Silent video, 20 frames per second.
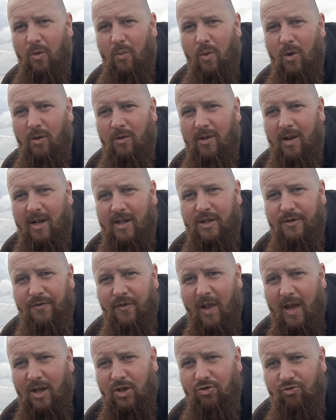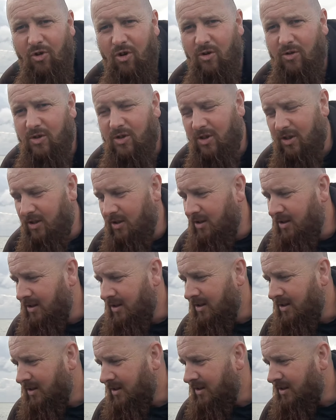want nice flash rods, and
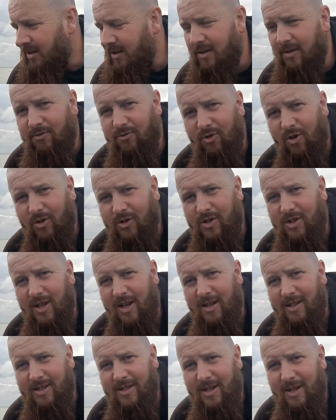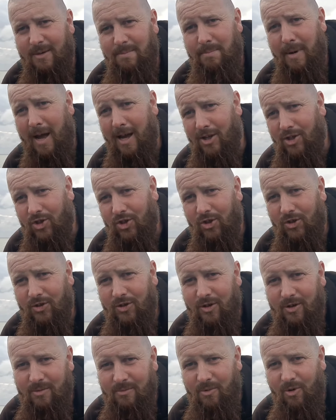rods that say bass on
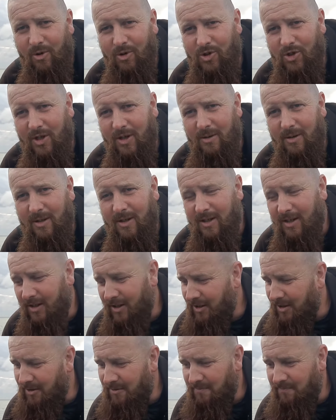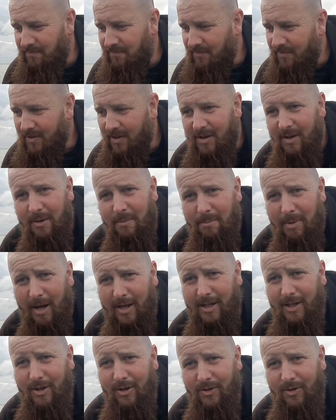them, or say
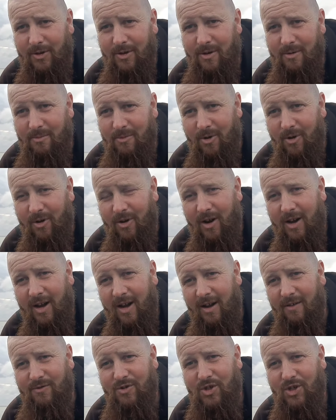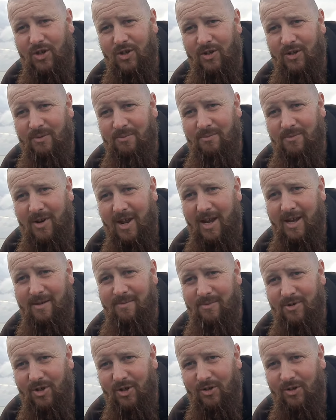pike on them, or have certain
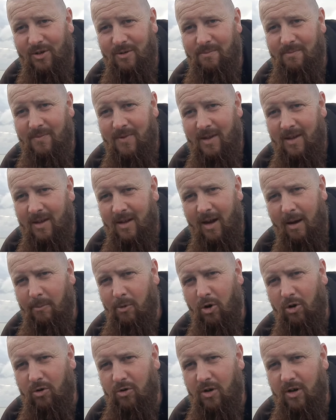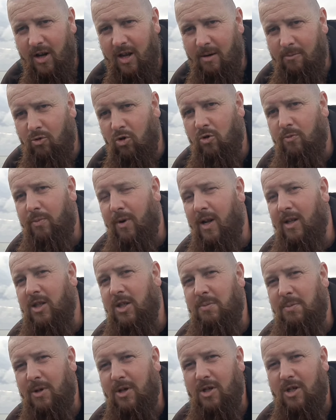names on them. I'm not going to name no brands
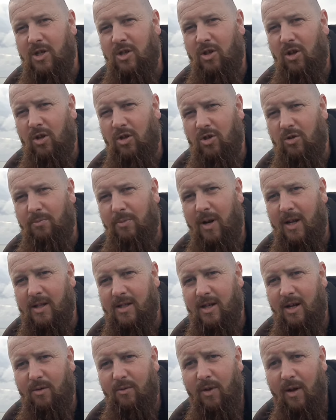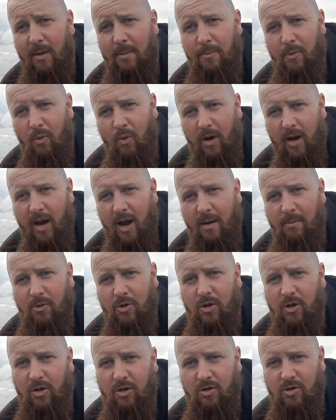because there's lots of brands out there, but what I am
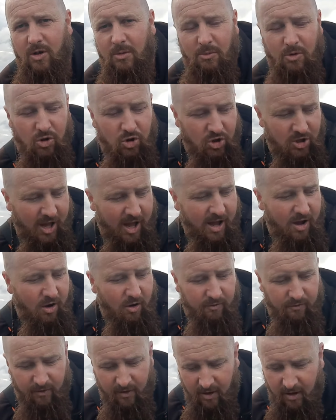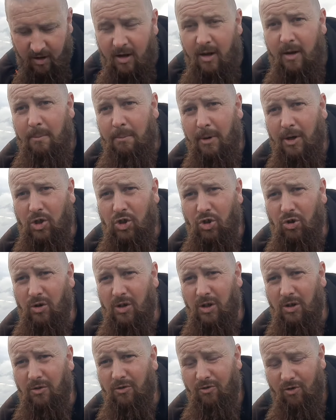going to do is I'm going to start off by
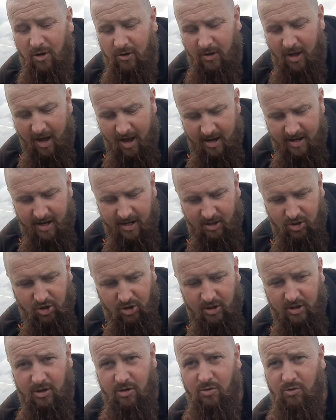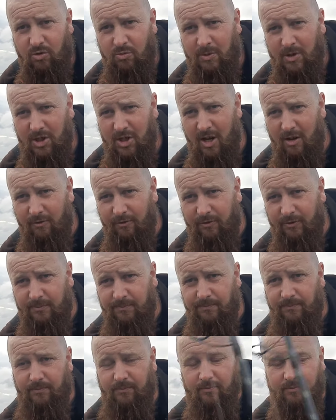showing you the rod that I actually use
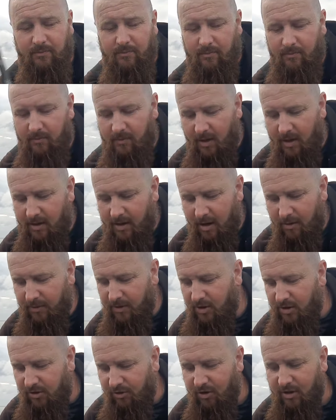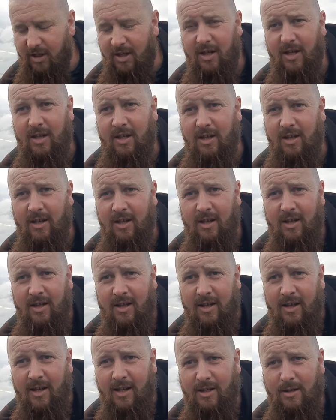myself. Now this rod here
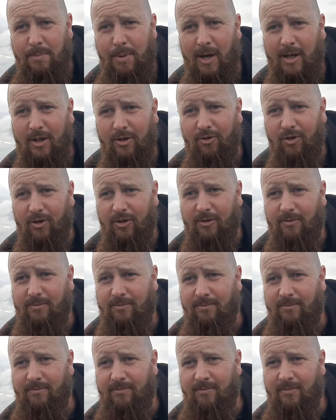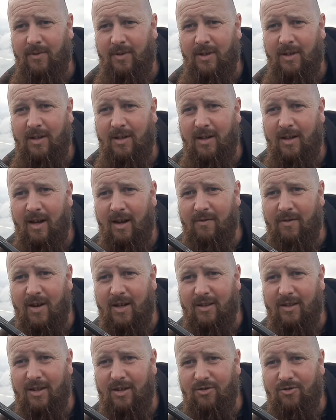is a pike rod. I've
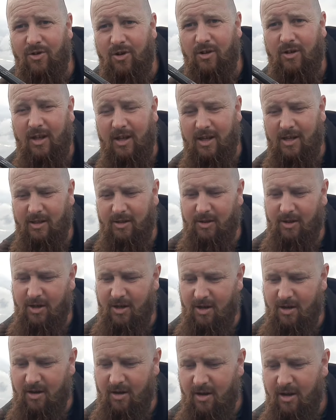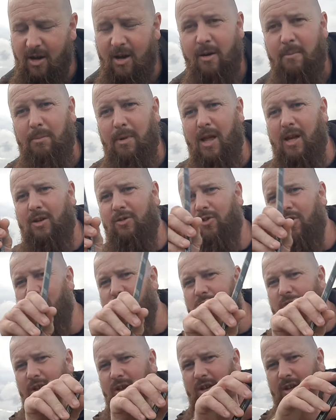had this rod, it's
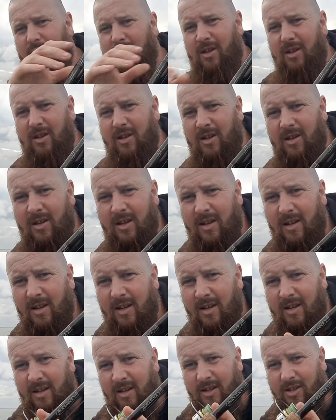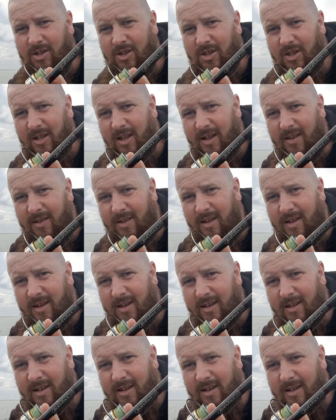Blackrock. You see that there?
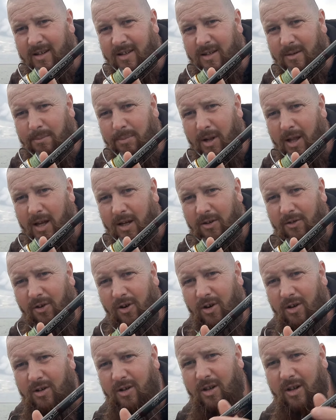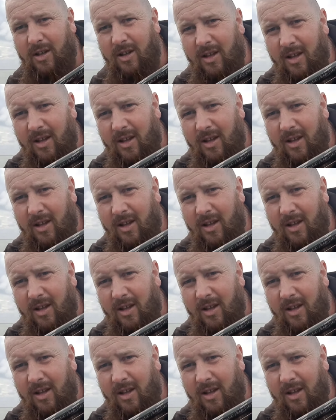Yeah, it's a Blackrock,